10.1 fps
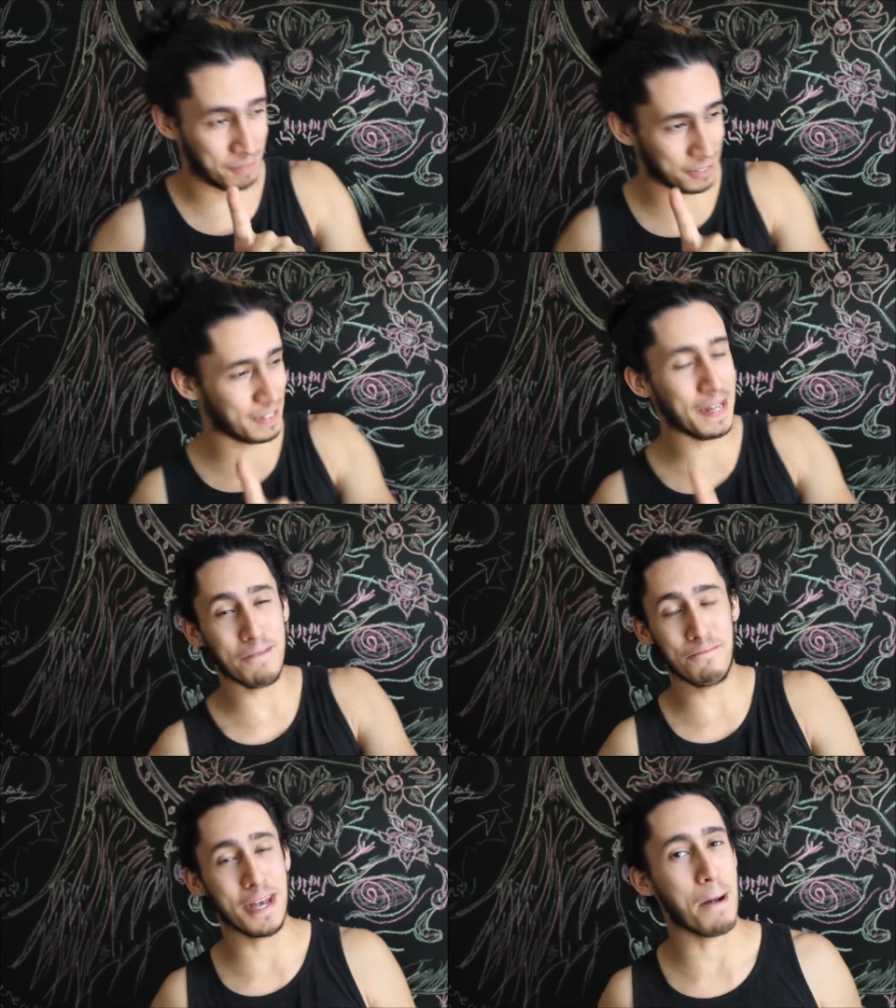
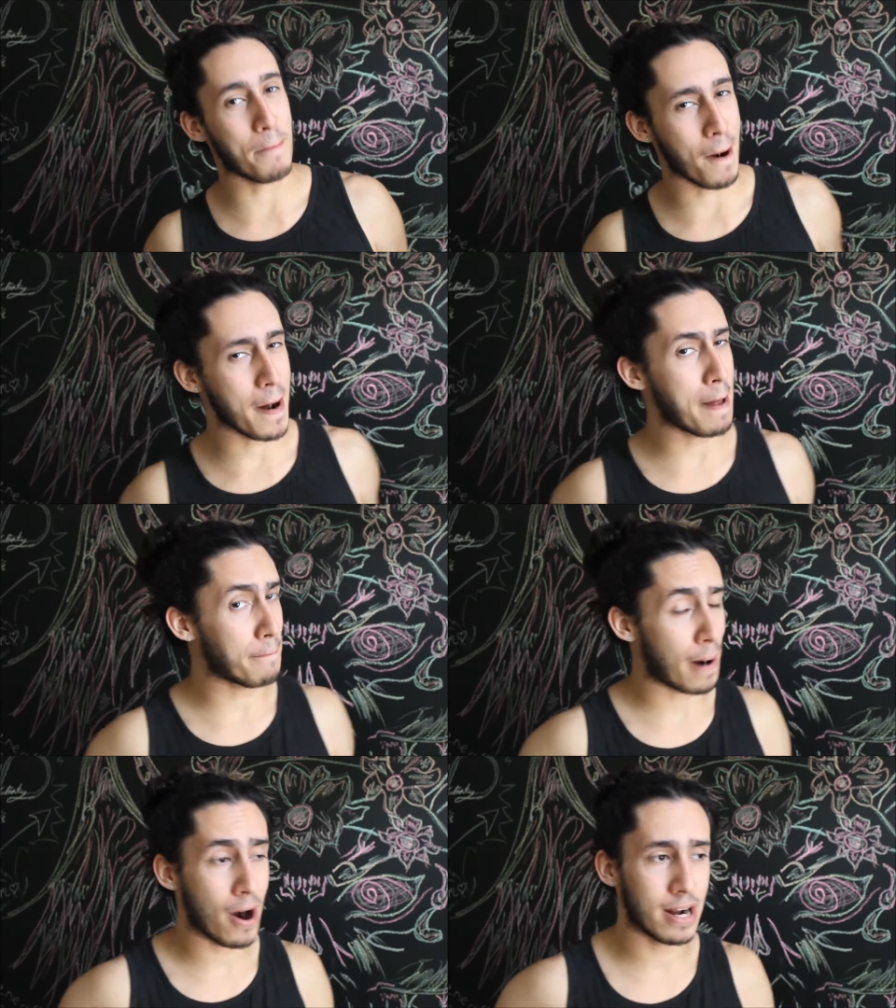Believe me,
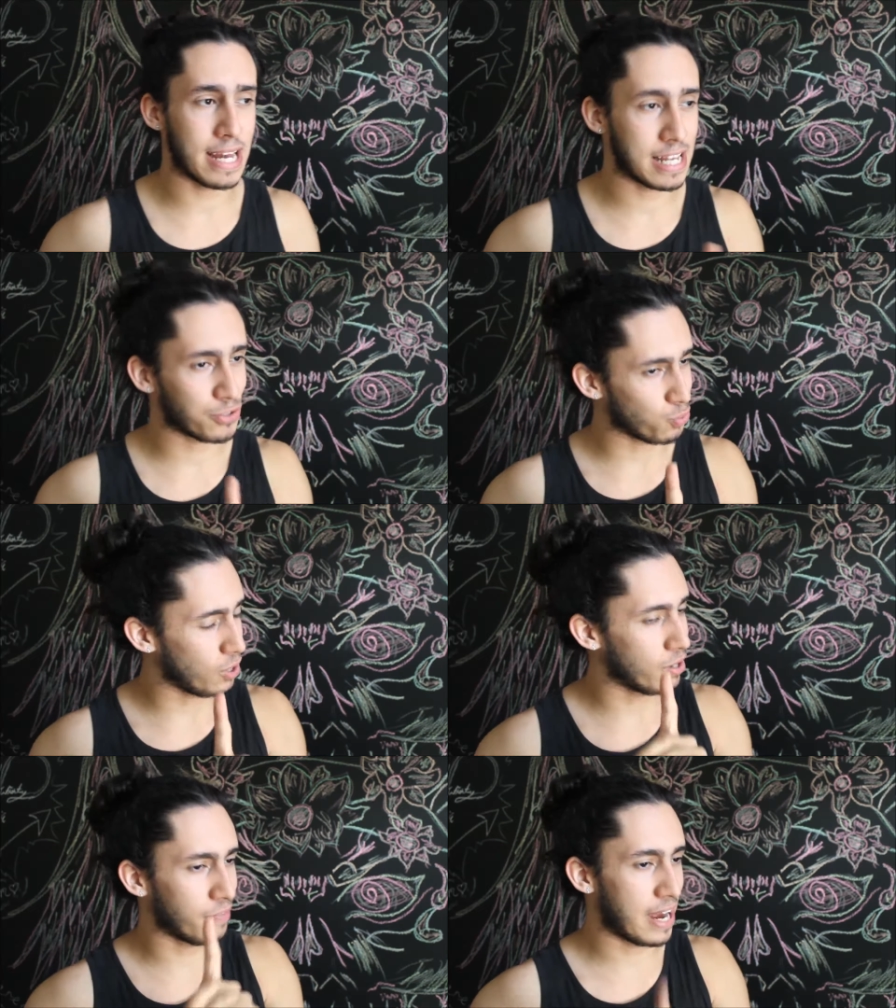apartment parties
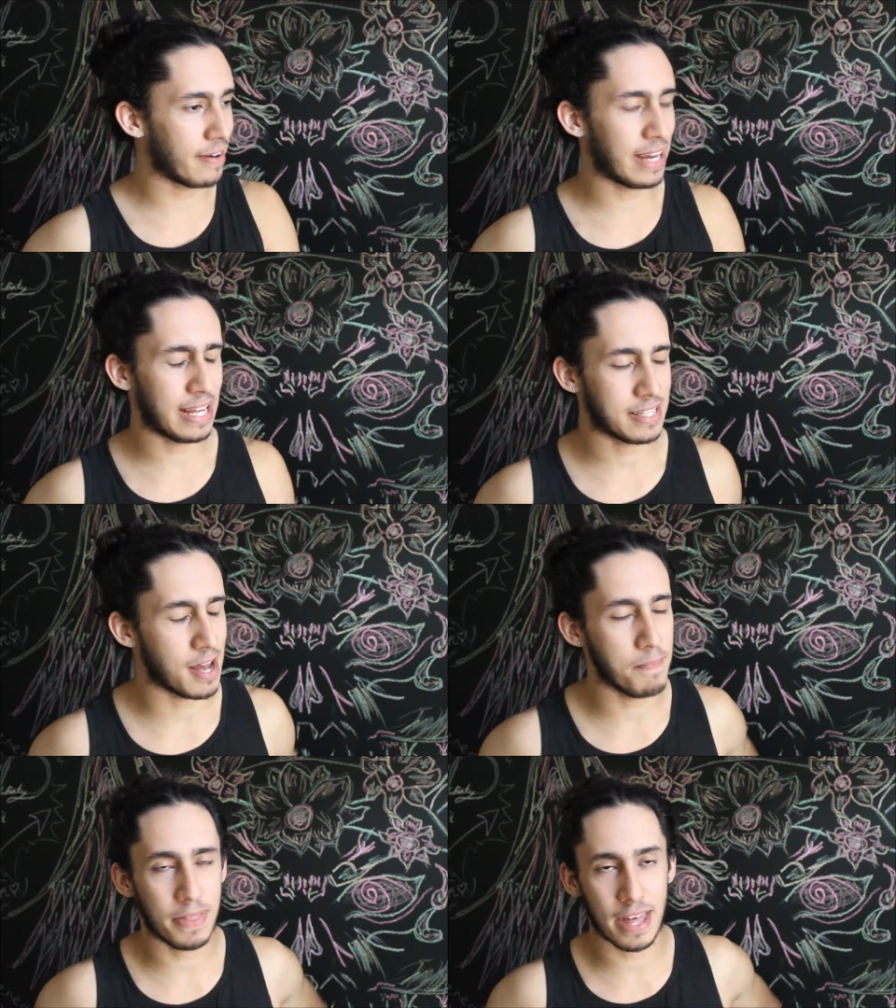were very
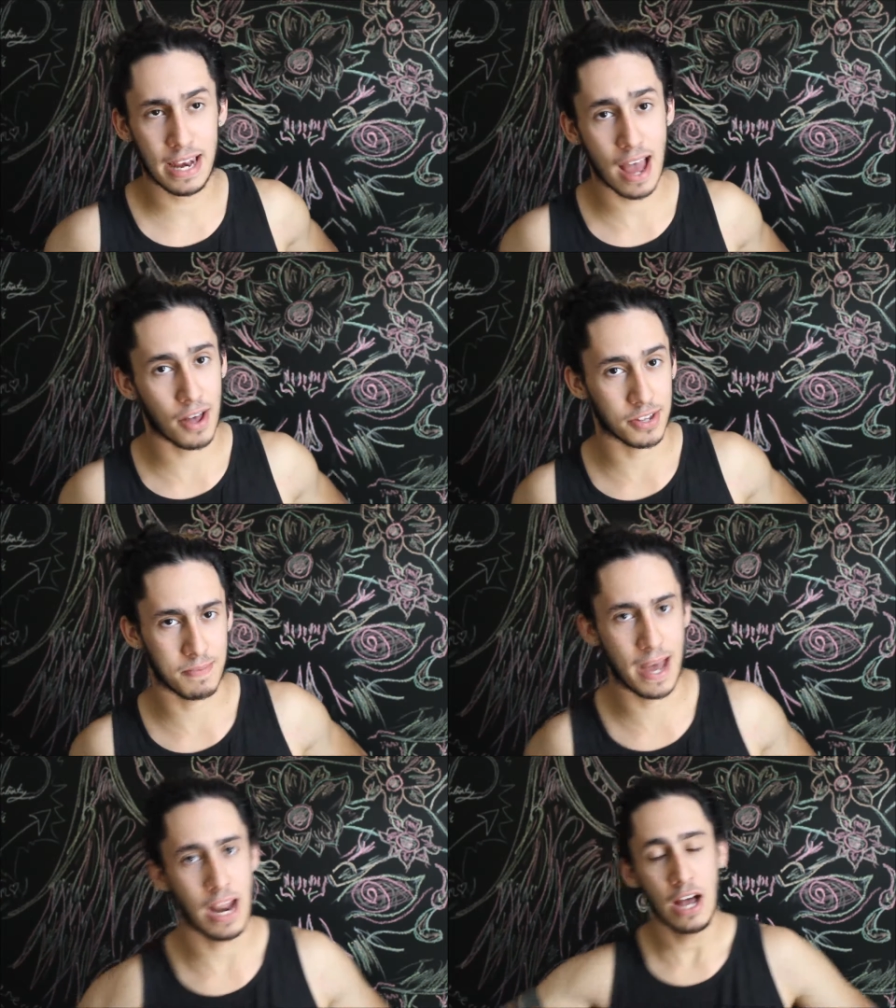something else, man.